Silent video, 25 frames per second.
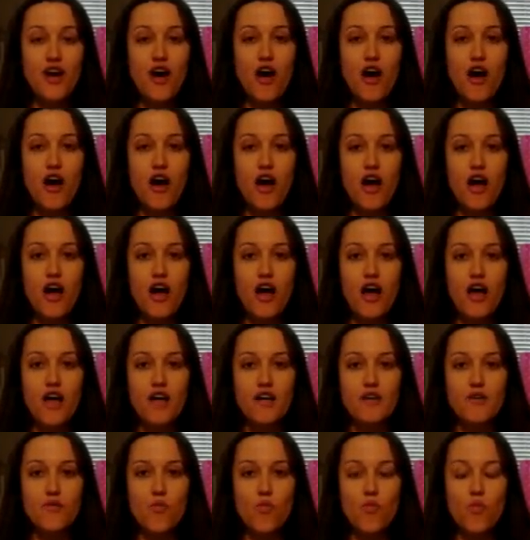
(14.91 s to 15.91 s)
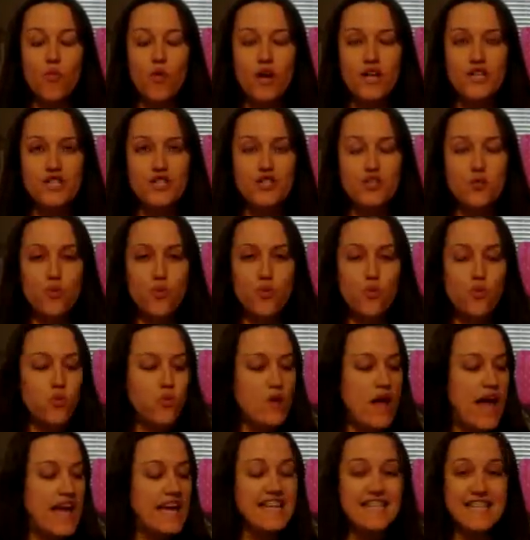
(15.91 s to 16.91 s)
on
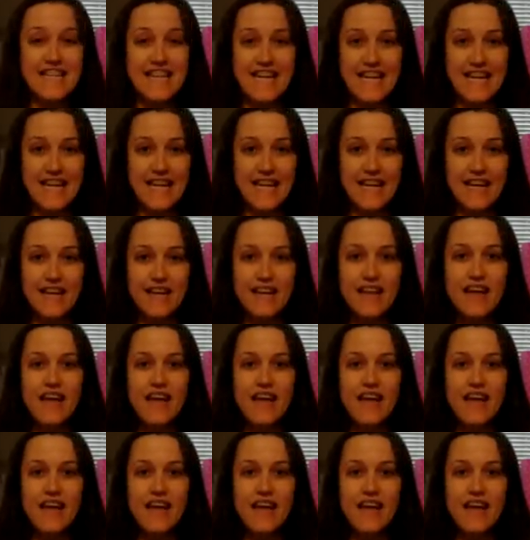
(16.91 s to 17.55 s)
118,